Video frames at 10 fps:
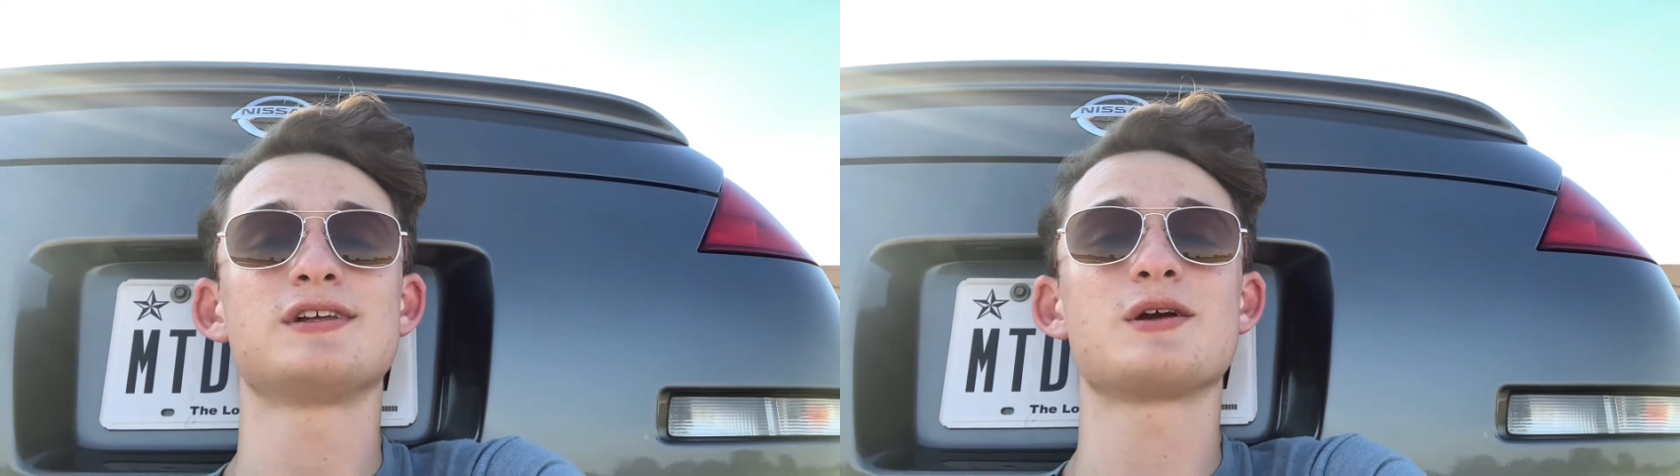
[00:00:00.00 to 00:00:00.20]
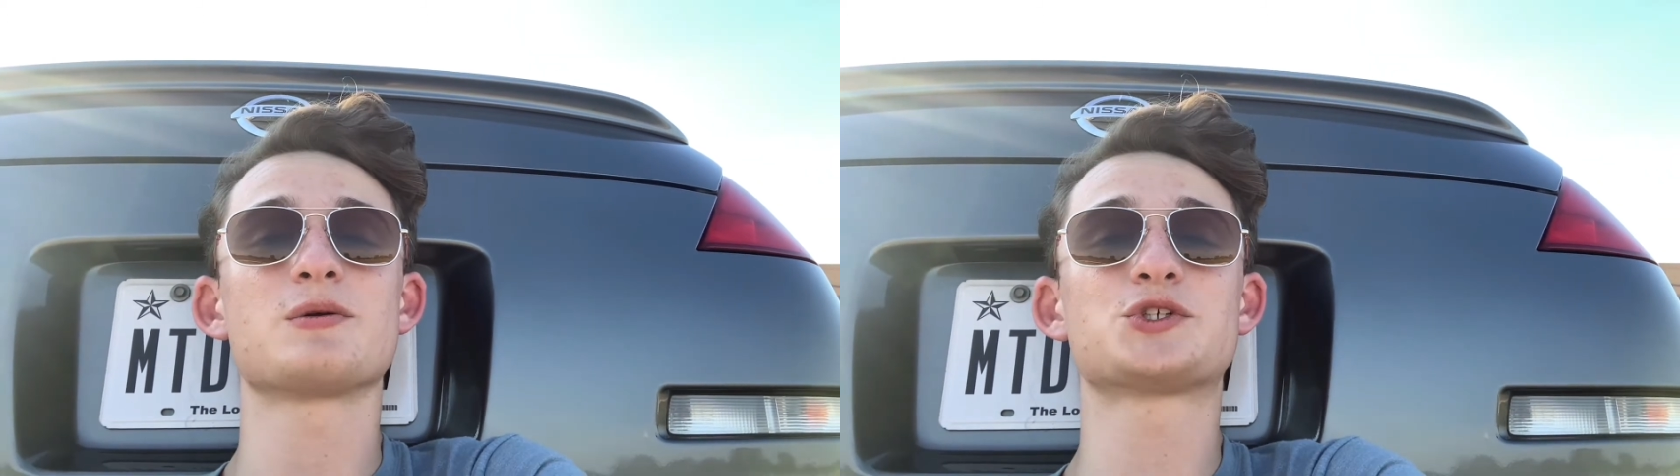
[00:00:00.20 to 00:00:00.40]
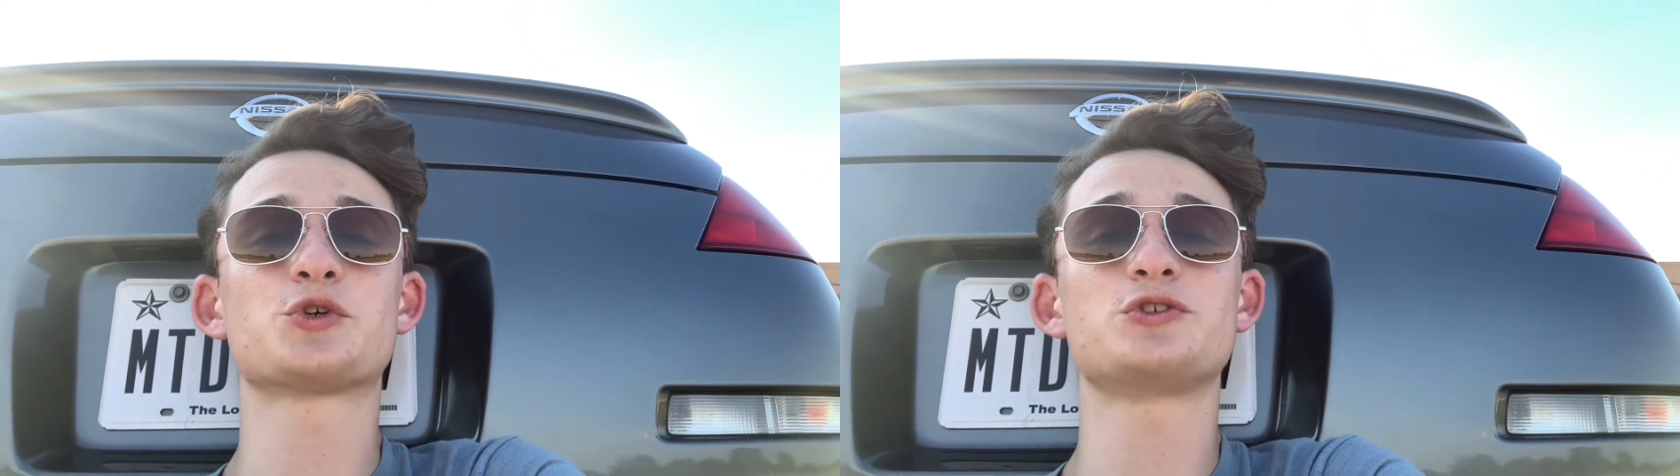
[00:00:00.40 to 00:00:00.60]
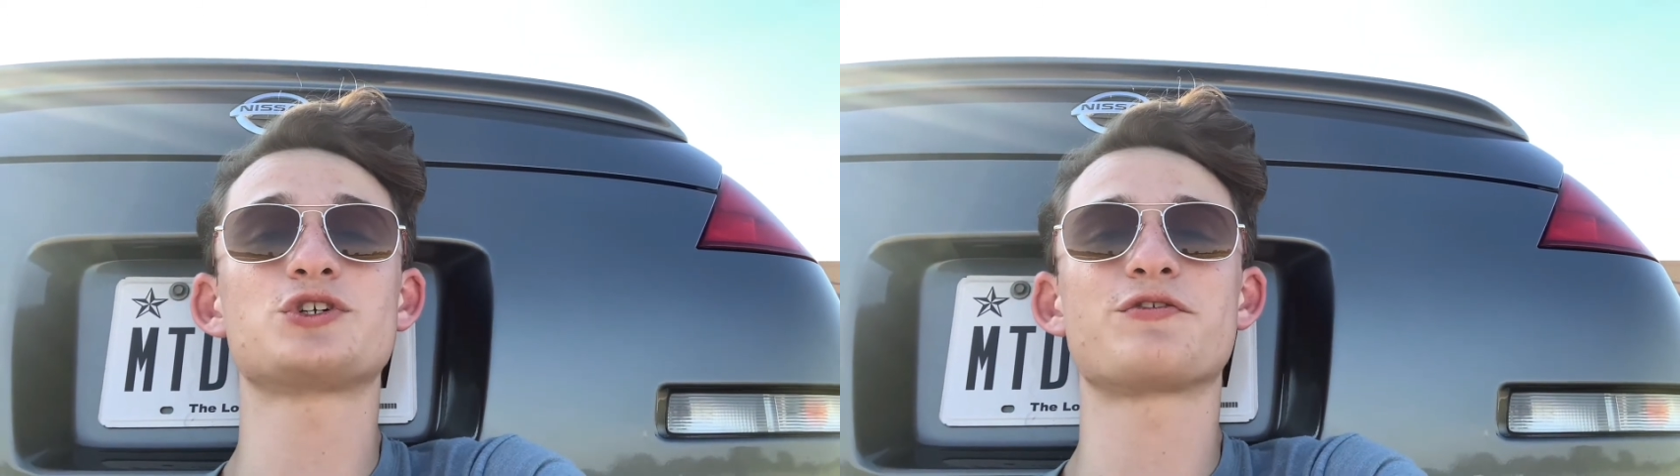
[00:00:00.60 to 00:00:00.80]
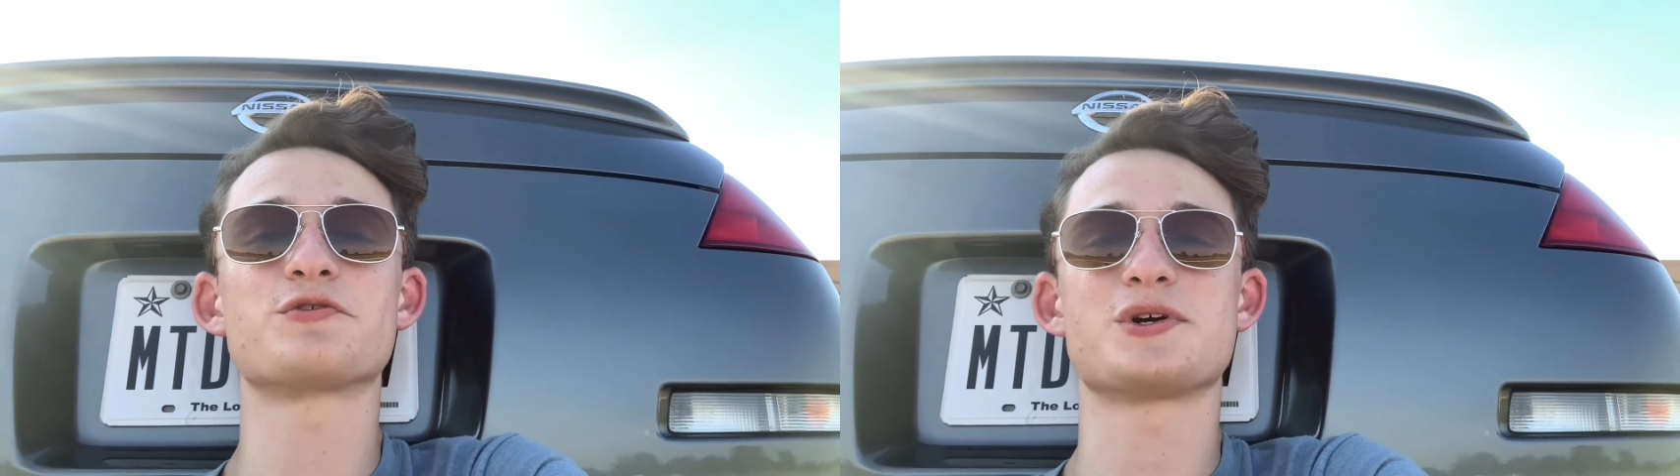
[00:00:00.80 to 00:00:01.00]
There were
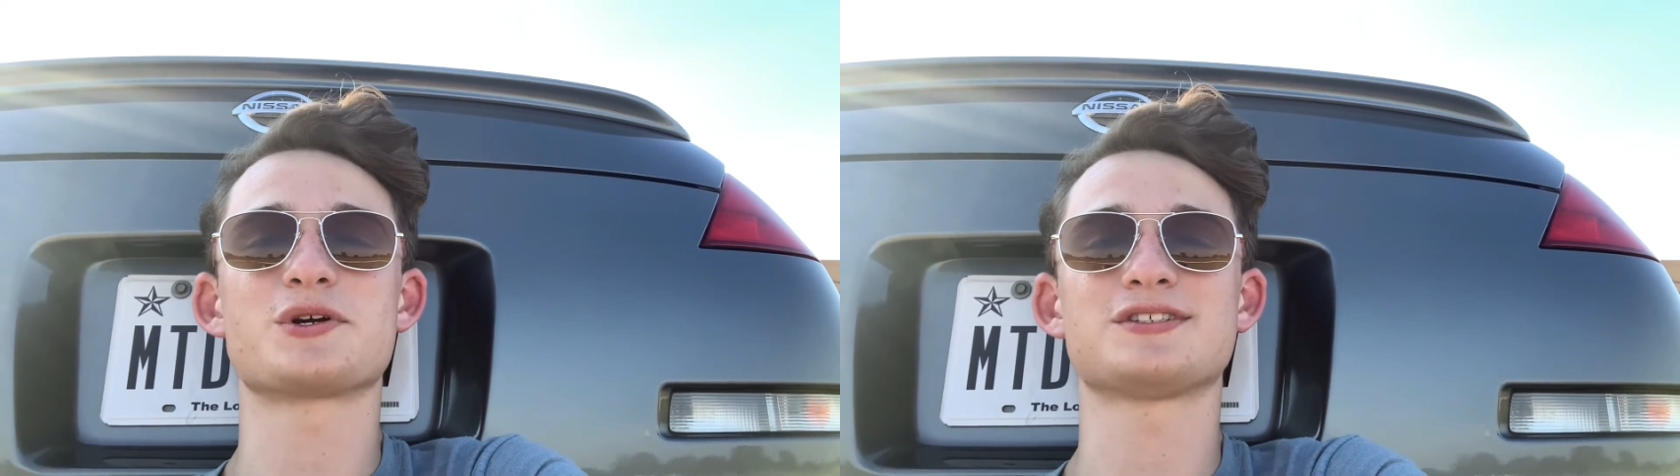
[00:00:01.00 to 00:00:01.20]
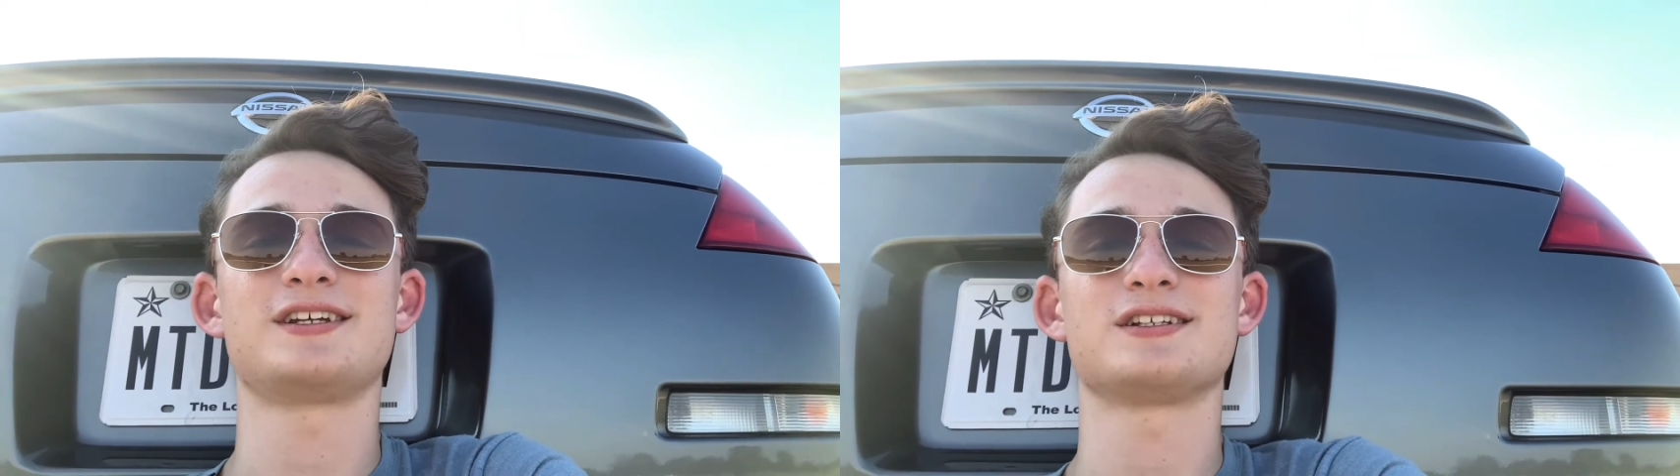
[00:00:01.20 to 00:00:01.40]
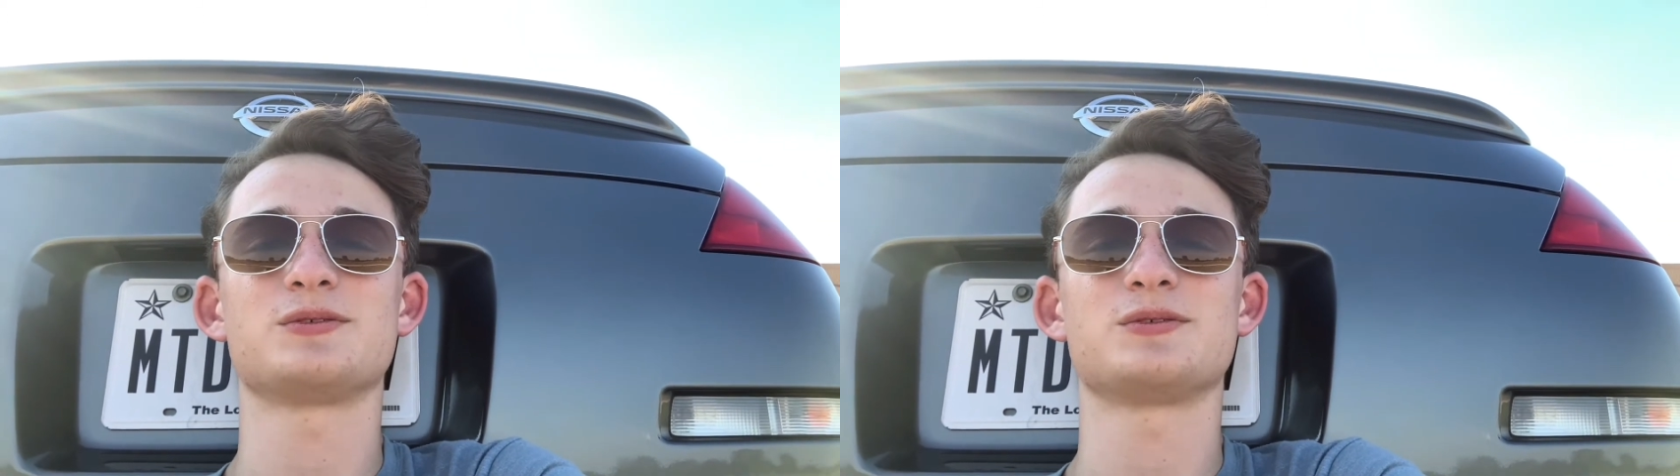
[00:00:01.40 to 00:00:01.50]
screwdriver marks.